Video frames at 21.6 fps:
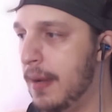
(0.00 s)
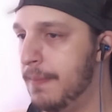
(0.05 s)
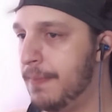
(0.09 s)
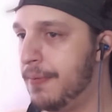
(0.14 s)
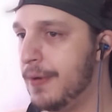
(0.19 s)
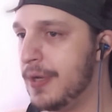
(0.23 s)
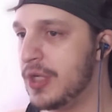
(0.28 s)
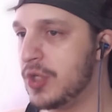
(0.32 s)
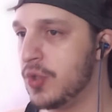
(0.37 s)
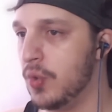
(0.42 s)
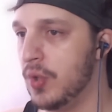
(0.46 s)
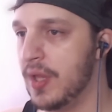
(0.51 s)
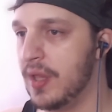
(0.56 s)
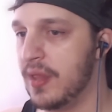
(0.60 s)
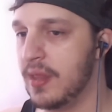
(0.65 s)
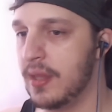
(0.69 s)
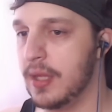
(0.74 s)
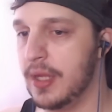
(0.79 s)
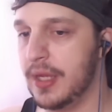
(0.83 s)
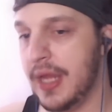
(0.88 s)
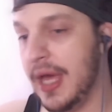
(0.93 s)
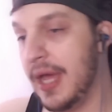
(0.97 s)
I'm pretty sure this
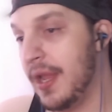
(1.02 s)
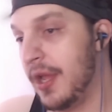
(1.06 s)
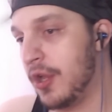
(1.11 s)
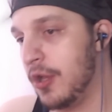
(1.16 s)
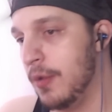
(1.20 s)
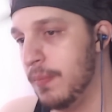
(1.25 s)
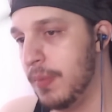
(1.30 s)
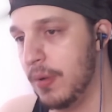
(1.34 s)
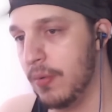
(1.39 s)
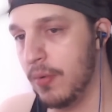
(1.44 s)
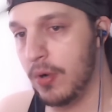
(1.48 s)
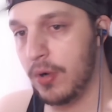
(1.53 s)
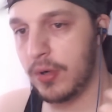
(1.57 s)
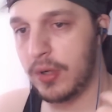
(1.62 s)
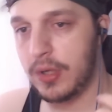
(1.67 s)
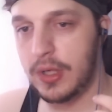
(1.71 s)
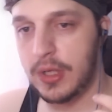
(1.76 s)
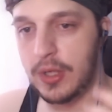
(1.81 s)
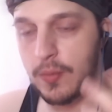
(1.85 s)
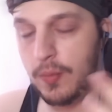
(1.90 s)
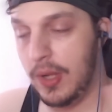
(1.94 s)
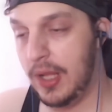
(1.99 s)
is her dad. I could be wrong.
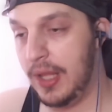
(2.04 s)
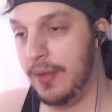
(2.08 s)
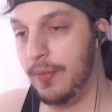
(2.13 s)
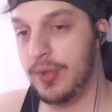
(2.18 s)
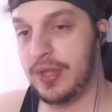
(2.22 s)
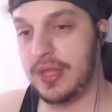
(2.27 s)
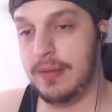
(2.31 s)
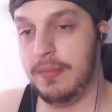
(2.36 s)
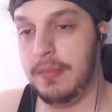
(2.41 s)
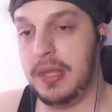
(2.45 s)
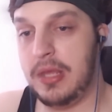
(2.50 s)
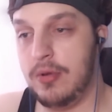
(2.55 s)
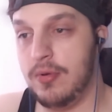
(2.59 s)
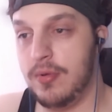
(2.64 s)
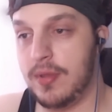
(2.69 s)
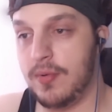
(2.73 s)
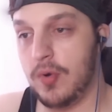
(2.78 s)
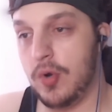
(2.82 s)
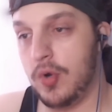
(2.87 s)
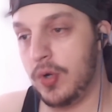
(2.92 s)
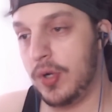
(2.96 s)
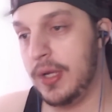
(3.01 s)
Well, it wasn't me
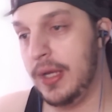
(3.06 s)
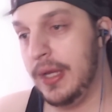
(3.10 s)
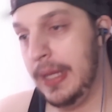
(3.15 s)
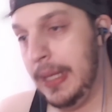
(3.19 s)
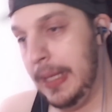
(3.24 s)
who's wrong.